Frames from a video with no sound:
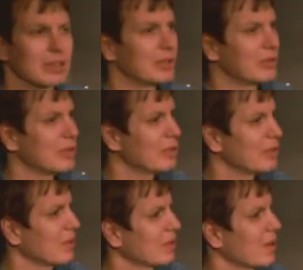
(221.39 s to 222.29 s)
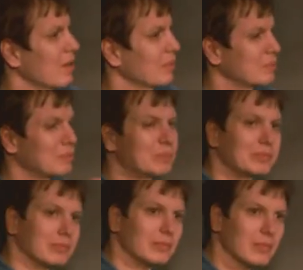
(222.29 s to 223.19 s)
do for you, you can come
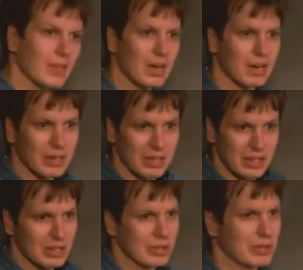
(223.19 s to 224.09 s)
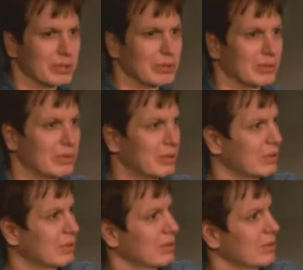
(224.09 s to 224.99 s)
here
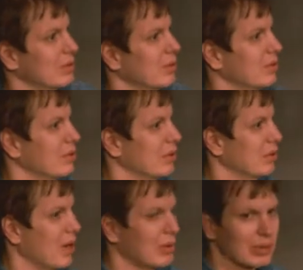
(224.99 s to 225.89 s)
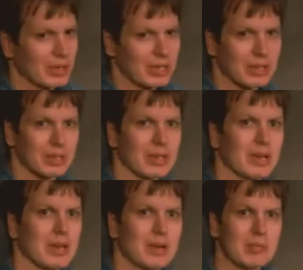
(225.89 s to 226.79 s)
to our little
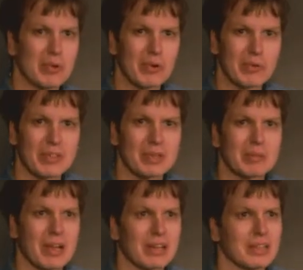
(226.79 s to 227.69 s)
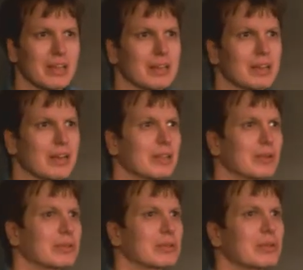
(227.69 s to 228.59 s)
booth in the plugin area. And
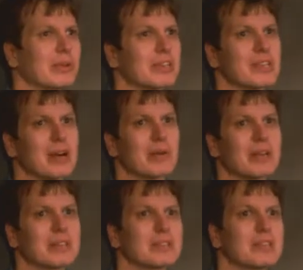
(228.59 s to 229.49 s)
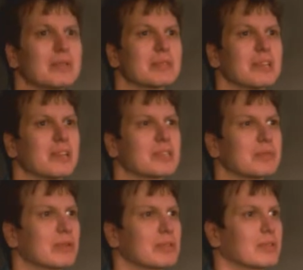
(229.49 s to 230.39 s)
also, where is our esteemed
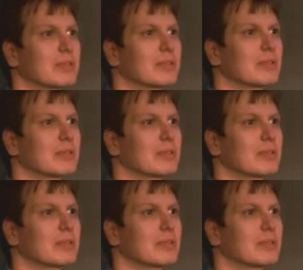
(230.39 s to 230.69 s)
salesperson?